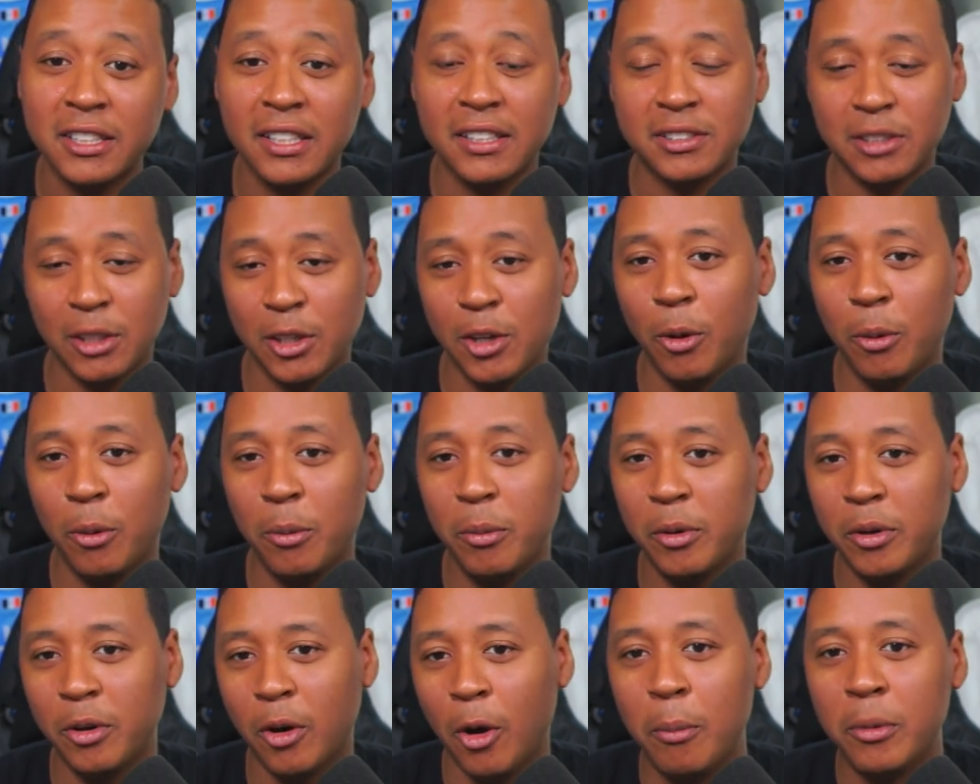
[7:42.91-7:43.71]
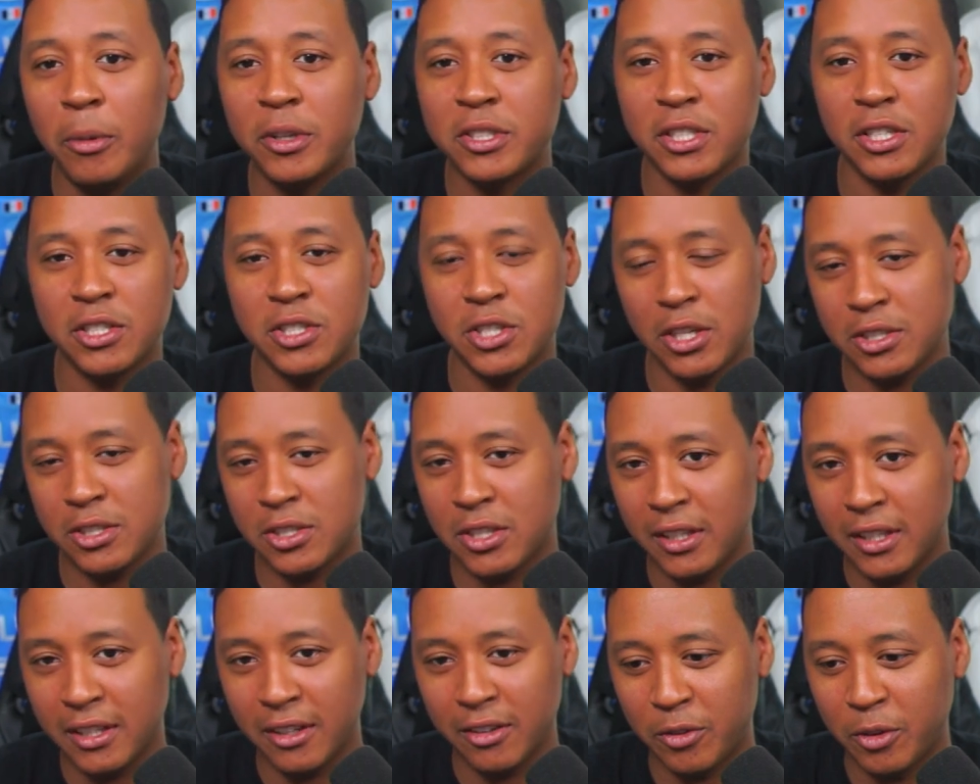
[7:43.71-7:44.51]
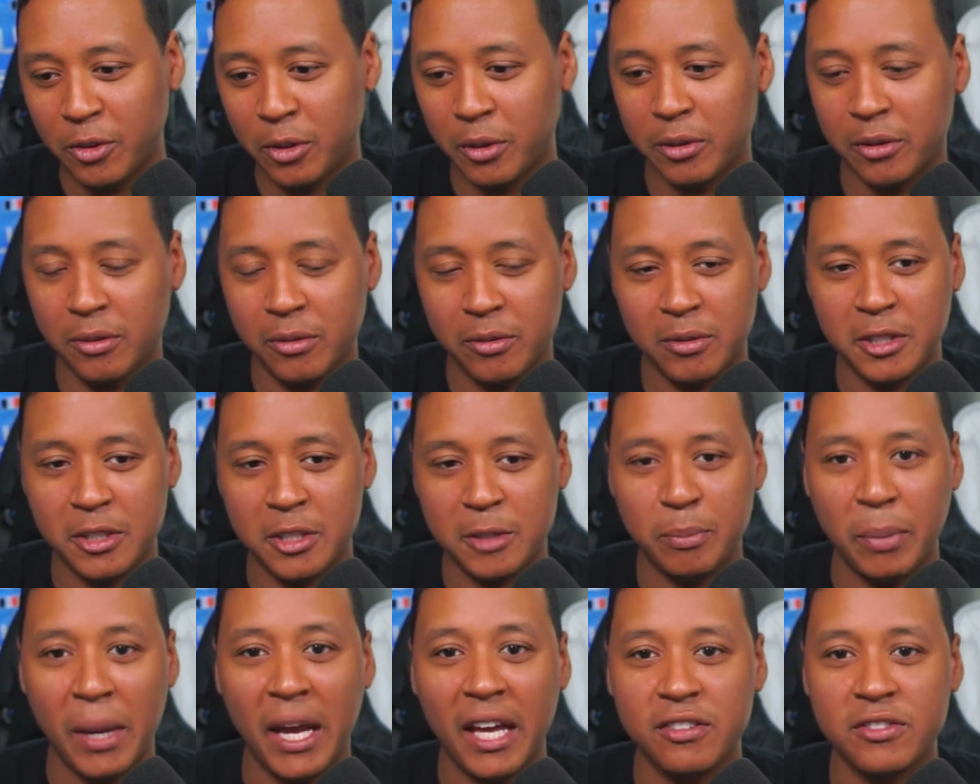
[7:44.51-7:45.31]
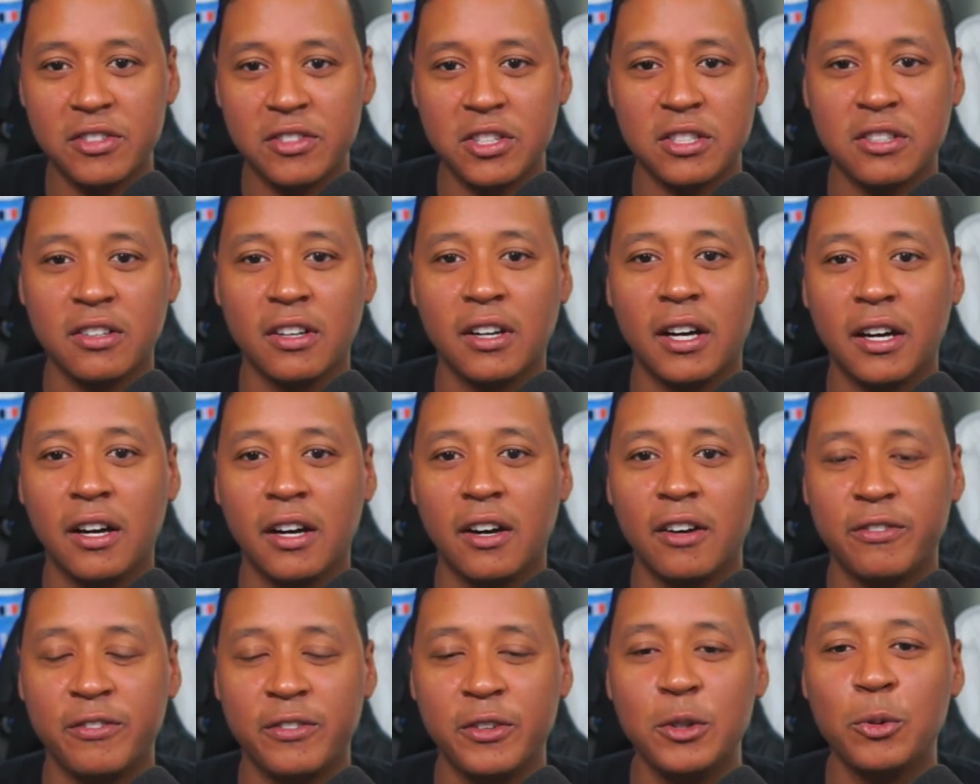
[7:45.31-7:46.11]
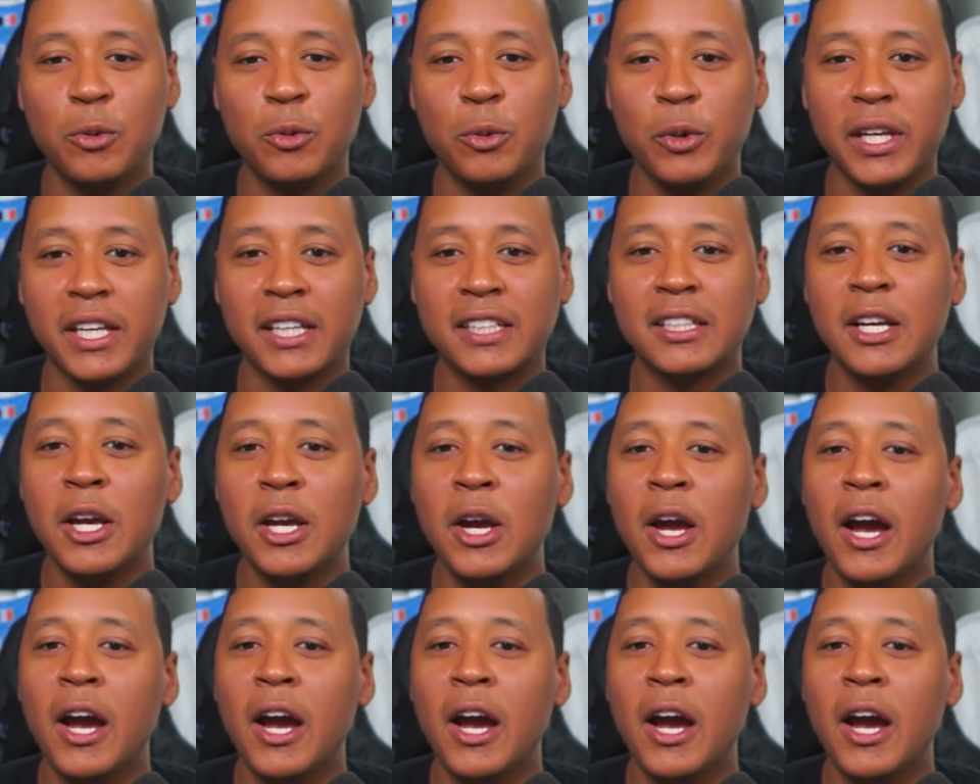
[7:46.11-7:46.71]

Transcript: It's almost essentially over the span of just a, a few weeks.